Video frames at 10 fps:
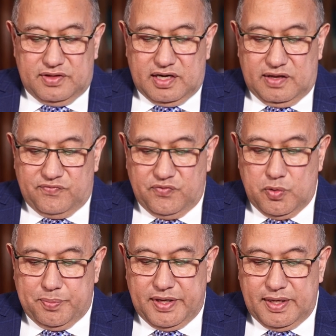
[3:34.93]
Then at
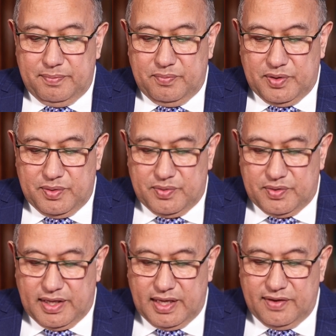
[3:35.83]
4 p.m. we
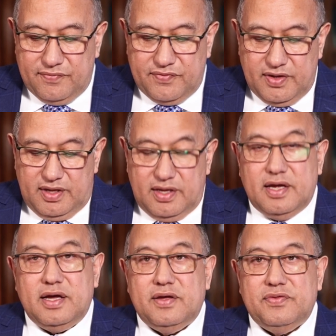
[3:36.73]
will have
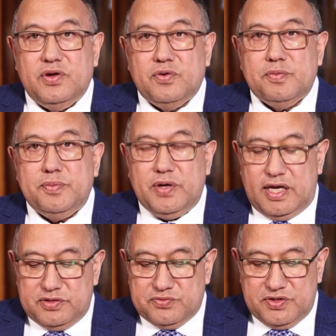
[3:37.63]
the Honourable
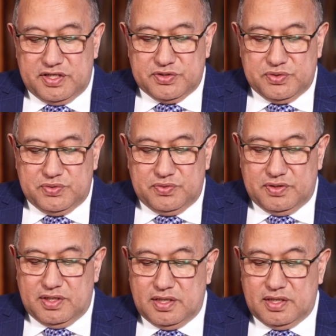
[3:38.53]
Andrew Little